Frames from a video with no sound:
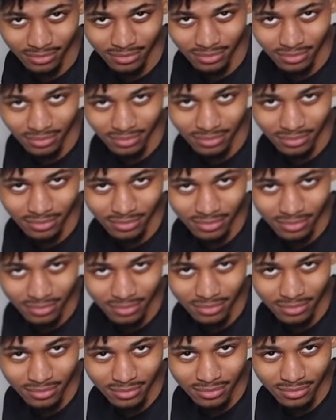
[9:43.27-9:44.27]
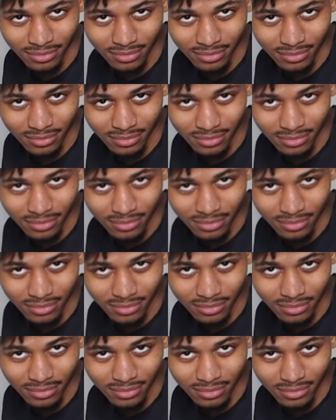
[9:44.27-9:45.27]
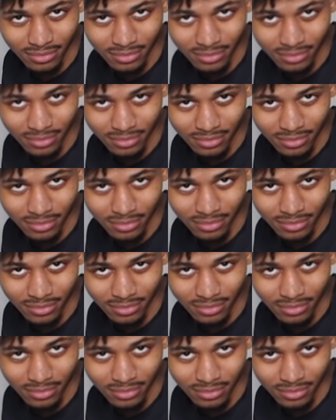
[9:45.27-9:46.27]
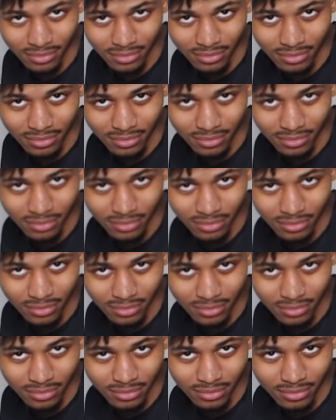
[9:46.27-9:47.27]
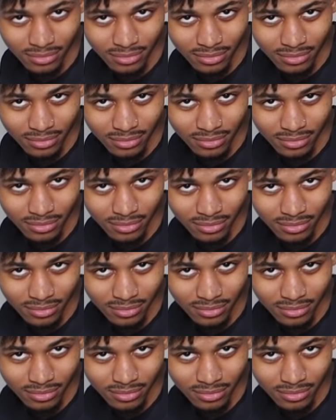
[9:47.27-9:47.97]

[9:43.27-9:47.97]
[no speech]